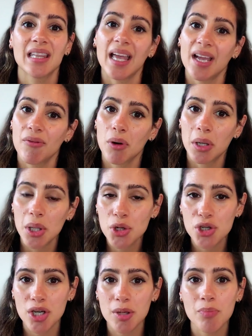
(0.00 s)
like
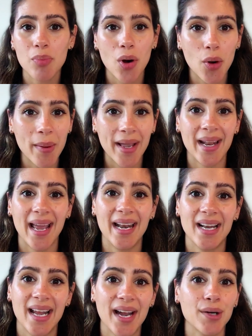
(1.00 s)
foreclosure, probate, and
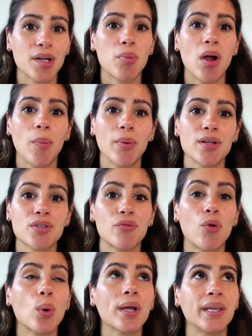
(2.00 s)
inherited properties
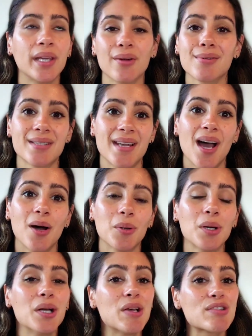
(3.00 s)
for years now.
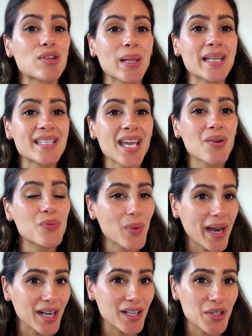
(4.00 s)
So let's get
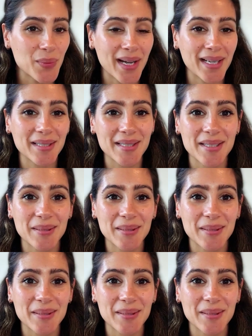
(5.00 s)
right into it.